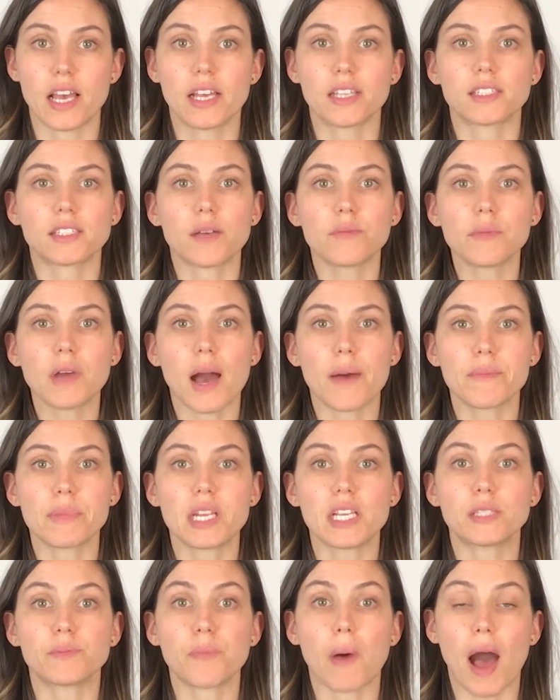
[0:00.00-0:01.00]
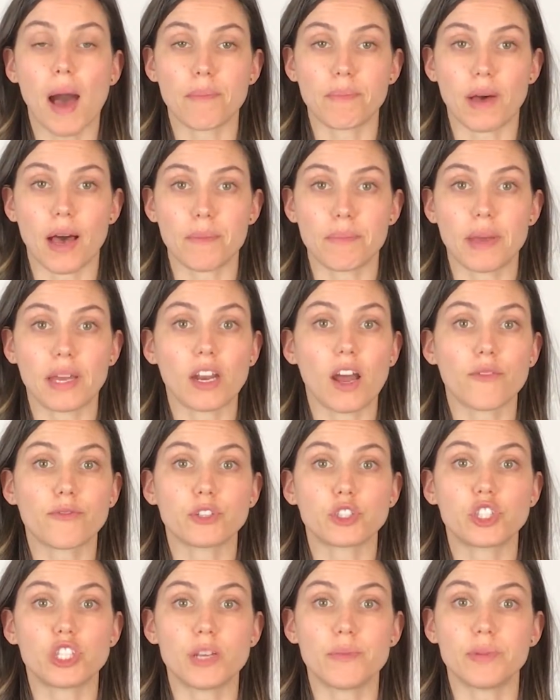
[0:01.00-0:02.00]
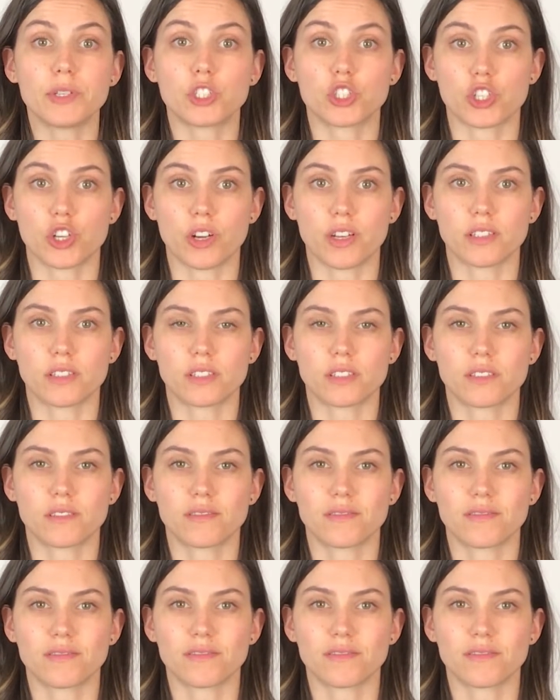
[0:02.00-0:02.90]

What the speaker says: Some companies pop up and offer cheap insurance.